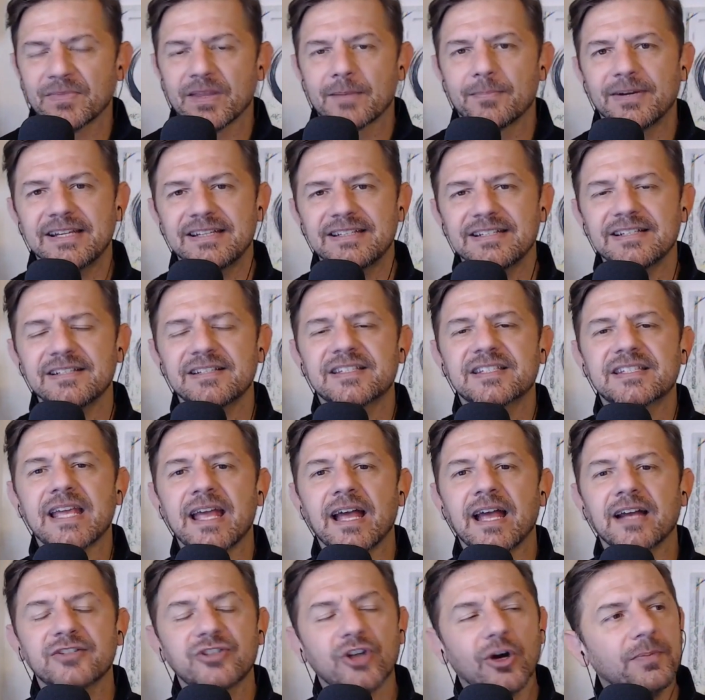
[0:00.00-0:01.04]
But he did say,
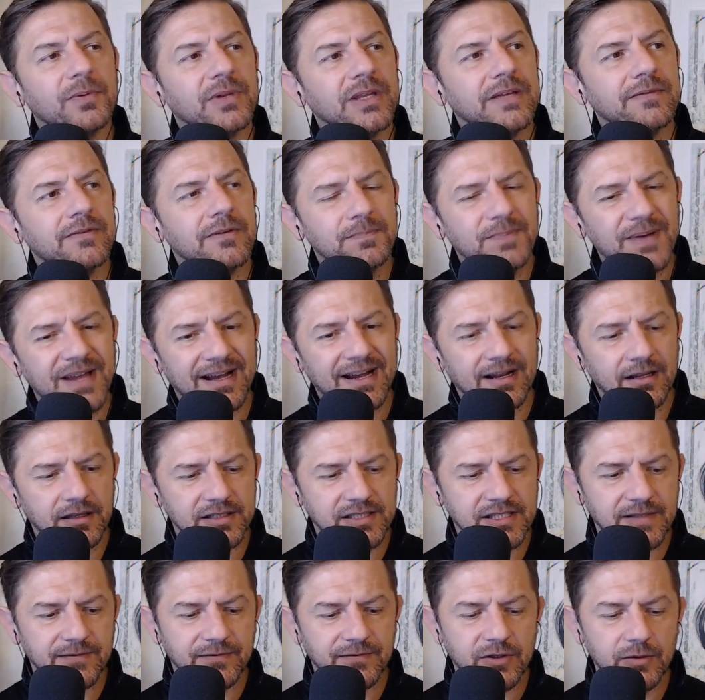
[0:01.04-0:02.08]
I don't believe in
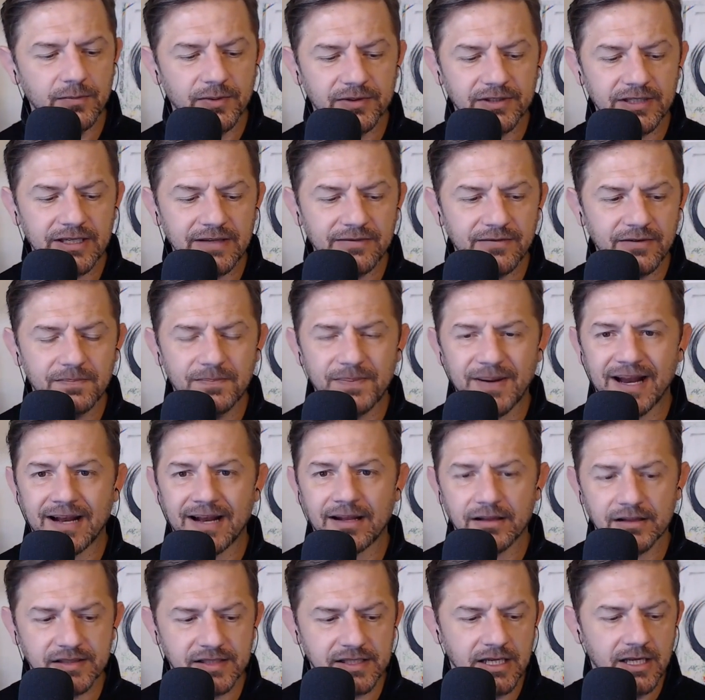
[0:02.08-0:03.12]
balance. If you believe in
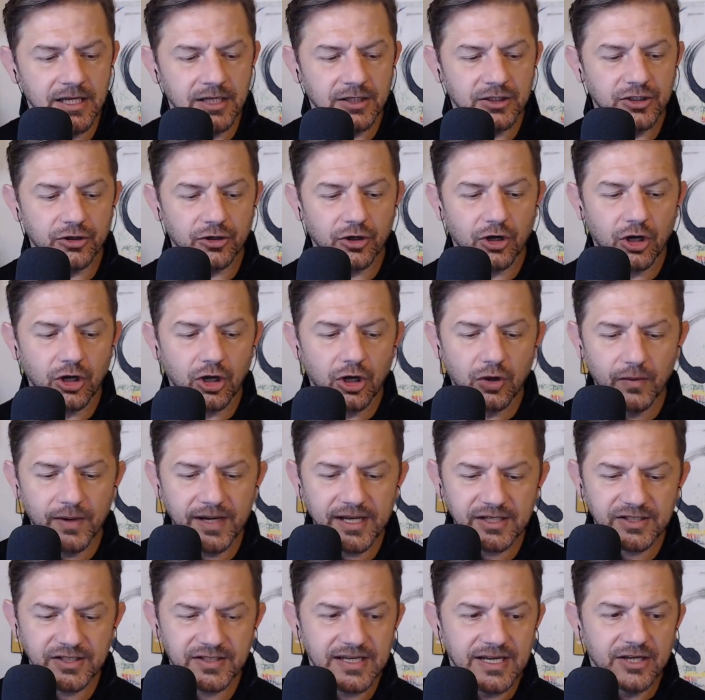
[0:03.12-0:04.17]
balance, you're
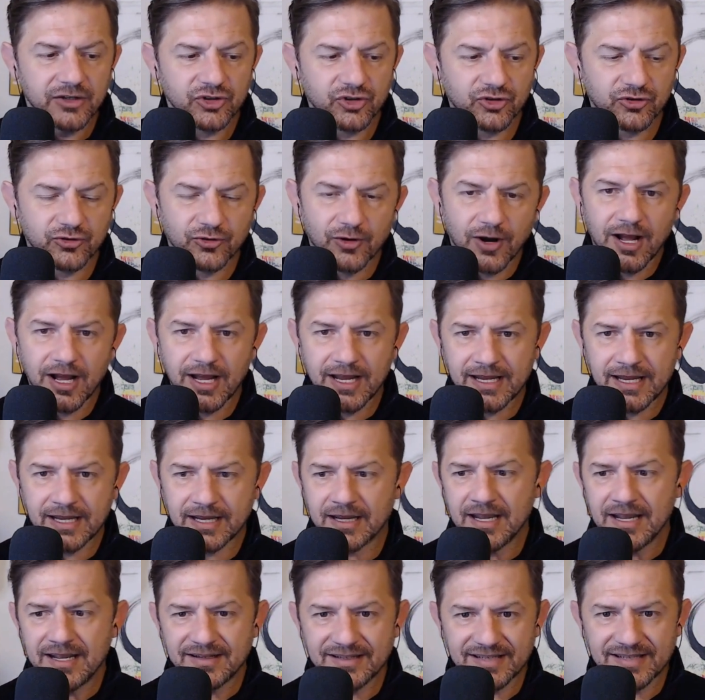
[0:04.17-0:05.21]
always
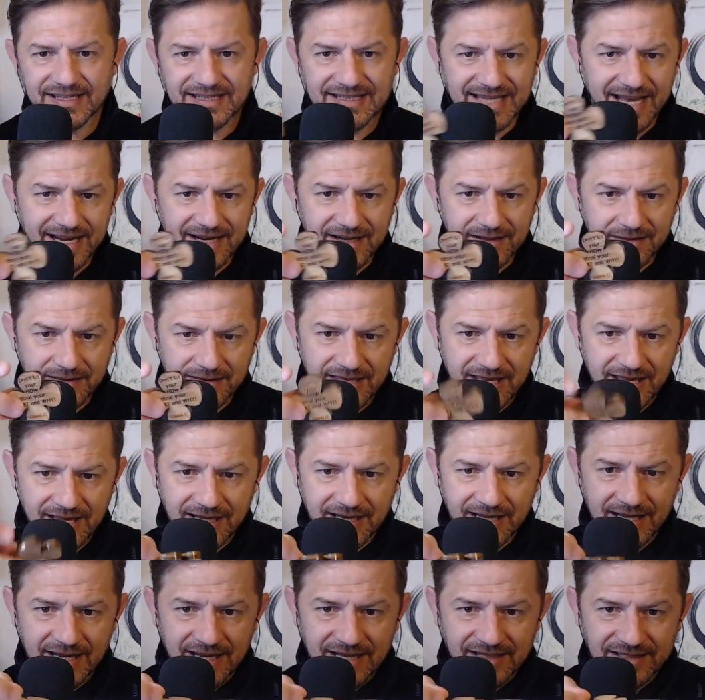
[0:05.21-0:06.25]
trying to get a
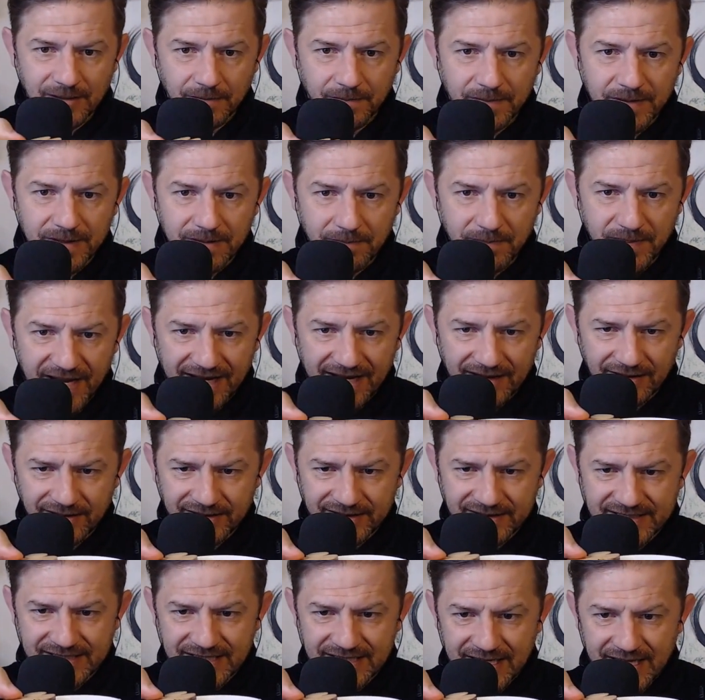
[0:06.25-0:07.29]
thing to be
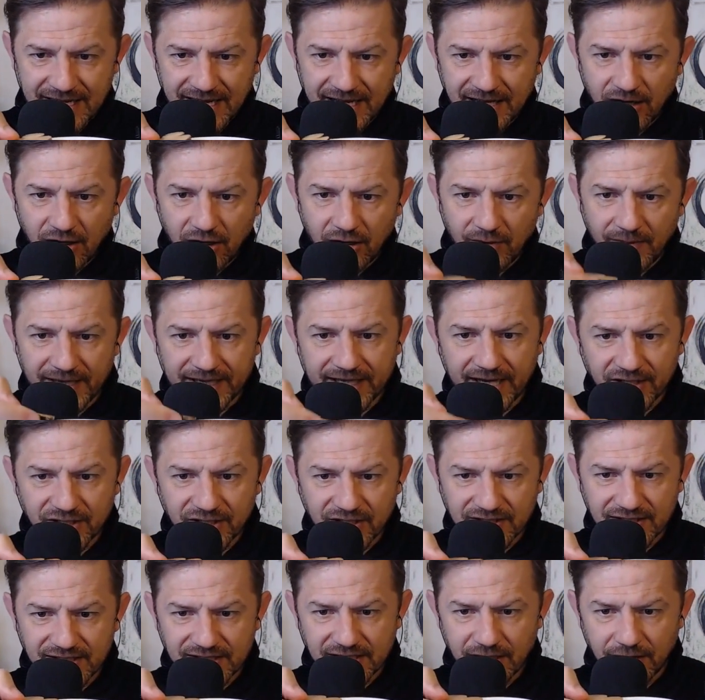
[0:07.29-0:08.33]
balanced. And oh my gosh,
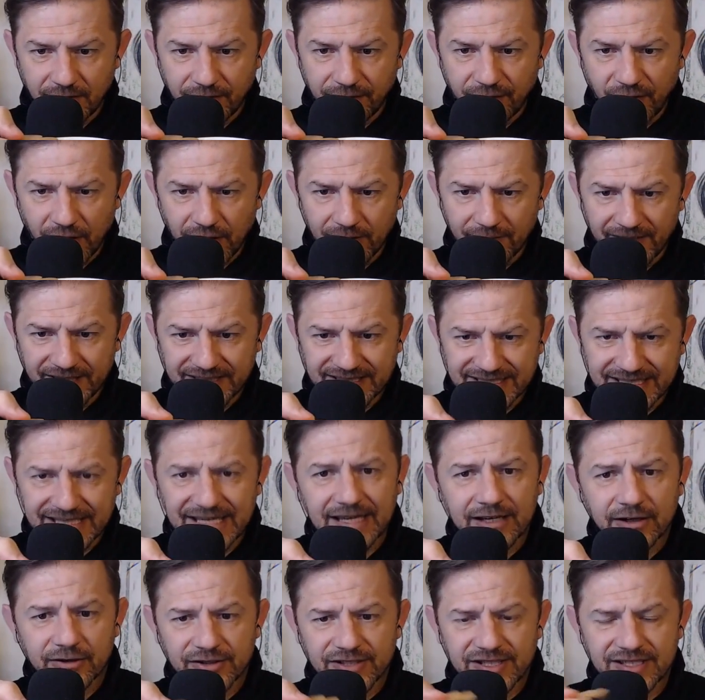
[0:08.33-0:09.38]
is it going to fall on my
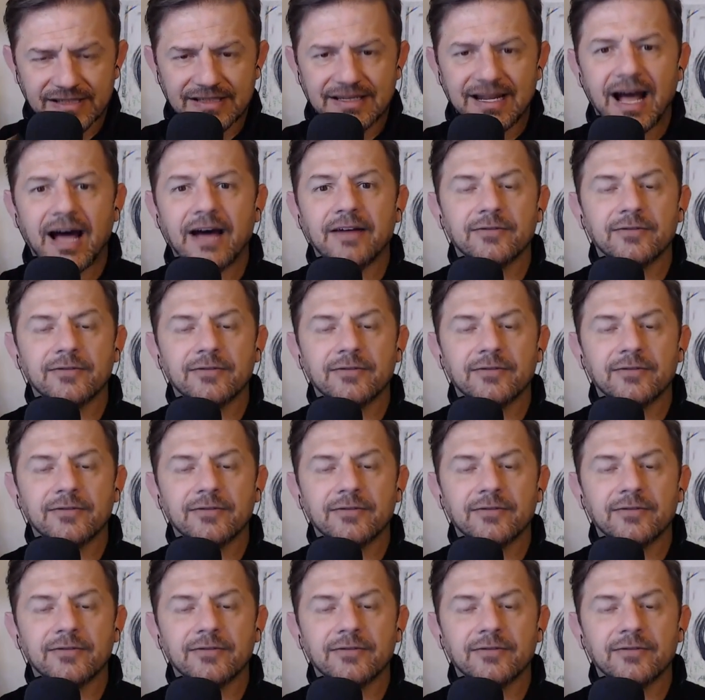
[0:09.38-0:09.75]
tea or is it not?